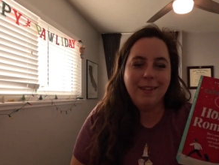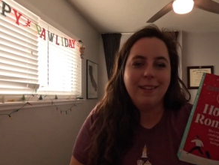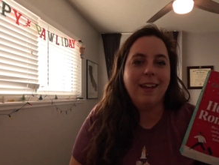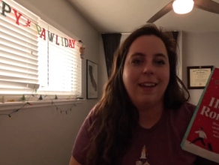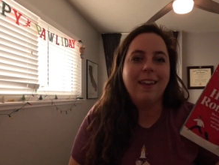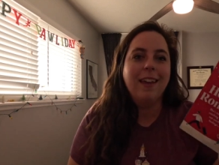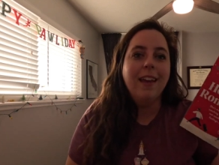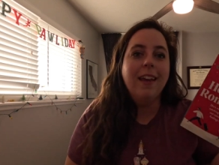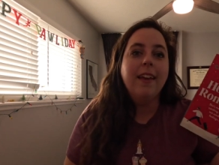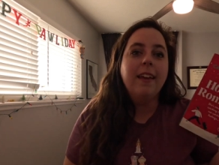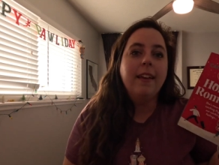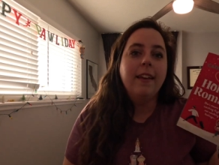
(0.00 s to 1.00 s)
But like
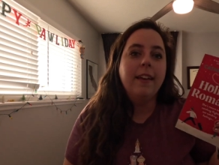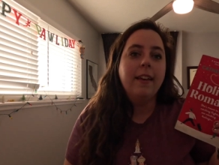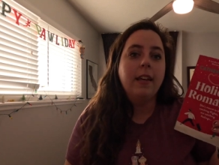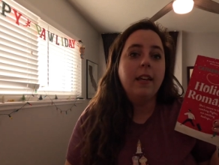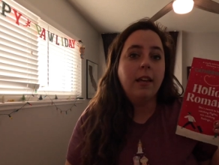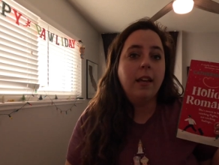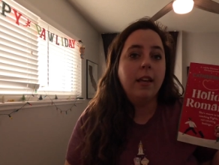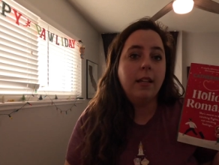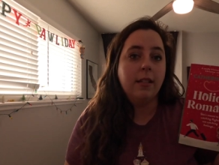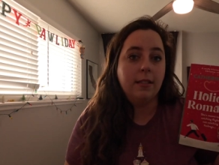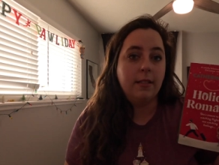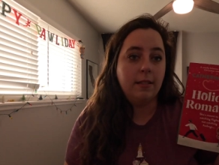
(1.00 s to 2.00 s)

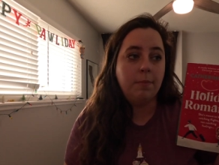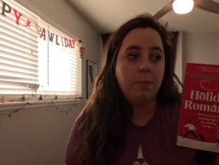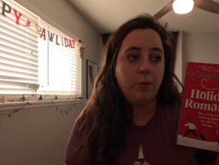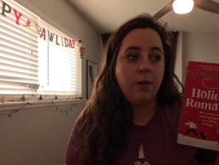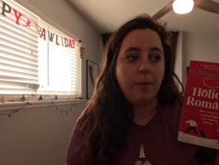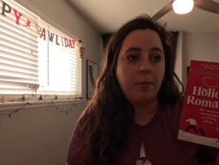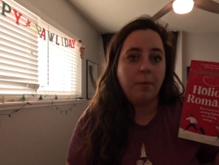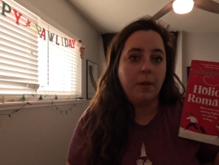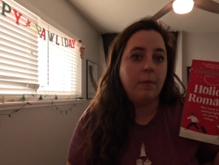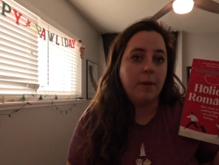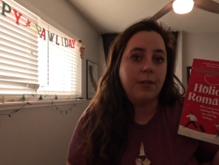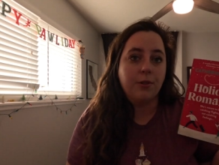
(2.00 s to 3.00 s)
it is probably
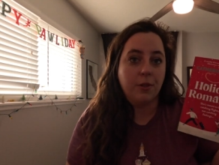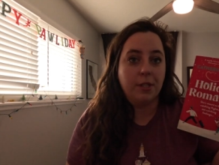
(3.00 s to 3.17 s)
the best